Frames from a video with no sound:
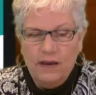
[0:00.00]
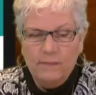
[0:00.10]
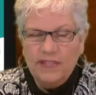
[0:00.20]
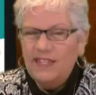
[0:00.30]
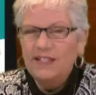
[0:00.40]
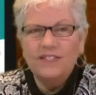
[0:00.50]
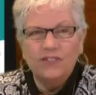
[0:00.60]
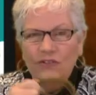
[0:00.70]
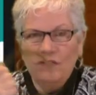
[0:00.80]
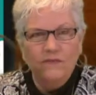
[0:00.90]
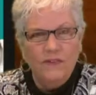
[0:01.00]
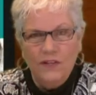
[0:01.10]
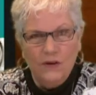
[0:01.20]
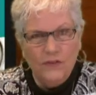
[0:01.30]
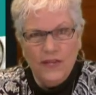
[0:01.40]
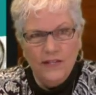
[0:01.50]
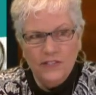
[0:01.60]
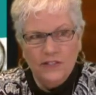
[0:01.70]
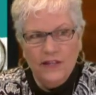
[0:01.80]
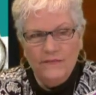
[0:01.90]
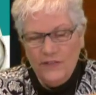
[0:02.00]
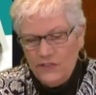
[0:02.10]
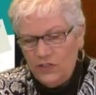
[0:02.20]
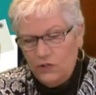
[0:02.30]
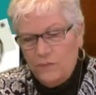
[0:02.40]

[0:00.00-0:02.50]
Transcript: but this could, the kids would love this too.